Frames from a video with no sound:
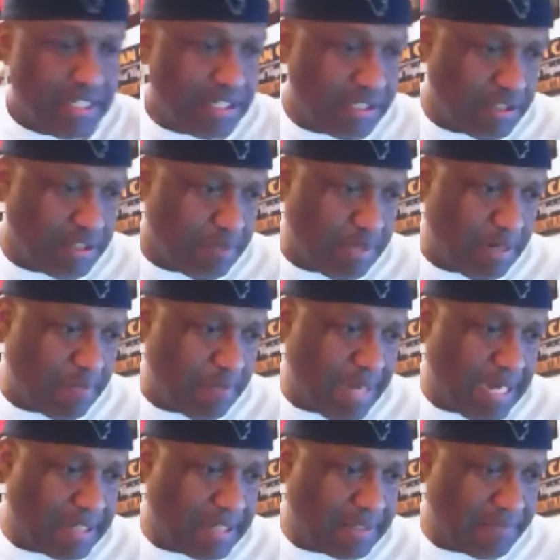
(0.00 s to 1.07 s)
A little bit
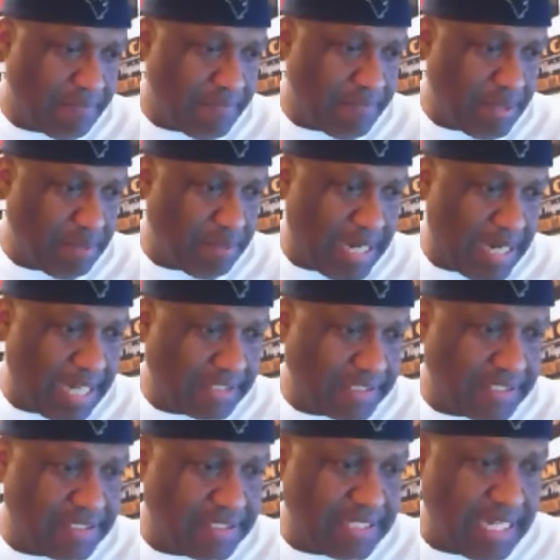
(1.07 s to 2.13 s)
about the bottle
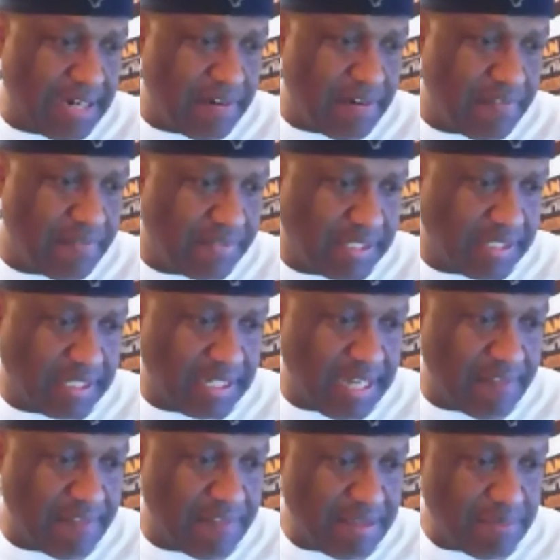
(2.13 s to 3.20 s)
itself
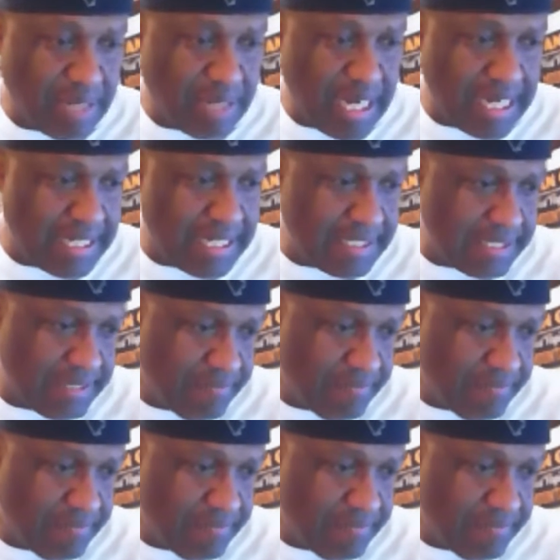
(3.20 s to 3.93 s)
Leffe Blonde,